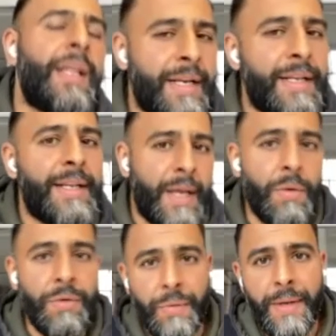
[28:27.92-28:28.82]
end of the day,
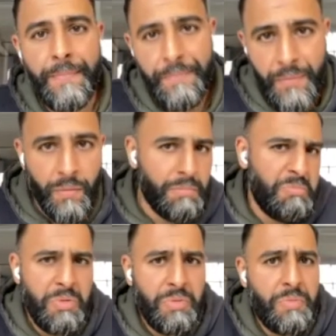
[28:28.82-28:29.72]
we'll do it.
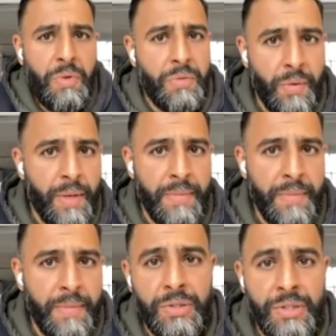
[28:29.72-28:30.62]
We'll do it
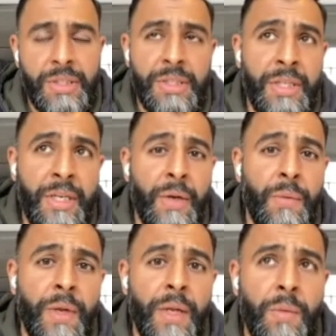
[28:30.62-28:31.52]
because,
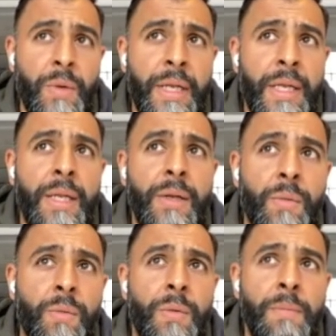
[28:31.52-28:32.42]
we
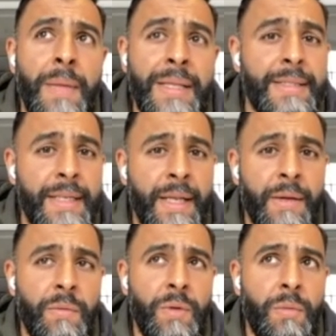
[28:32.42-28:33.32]

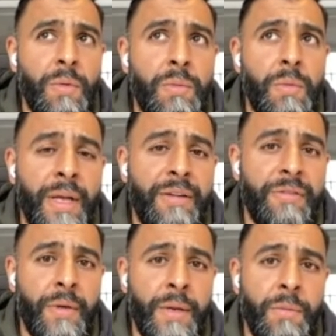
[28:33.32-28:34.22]
mentally we'll get
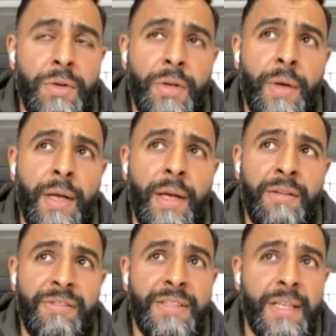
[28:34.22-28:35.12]
through it and we'll do it.
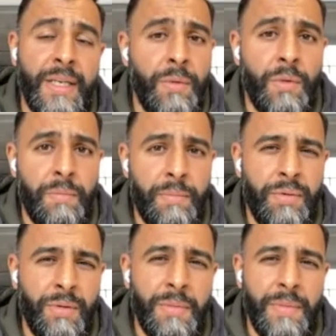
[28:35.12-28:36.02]
And physically we'll
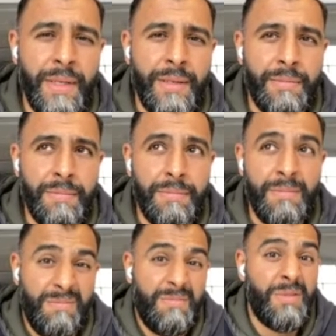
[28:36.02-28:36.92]
probably,
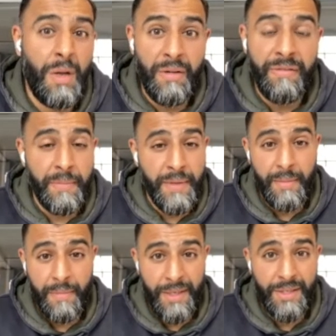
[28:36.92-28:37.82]
hopefully be in
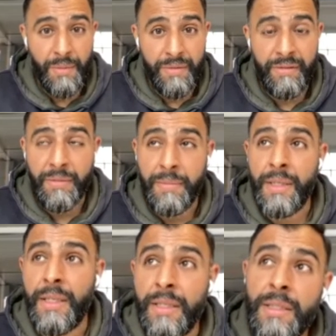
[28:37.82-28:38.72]
the best shape we've ever
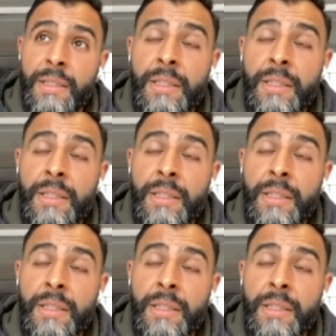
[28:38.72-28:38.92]
been in,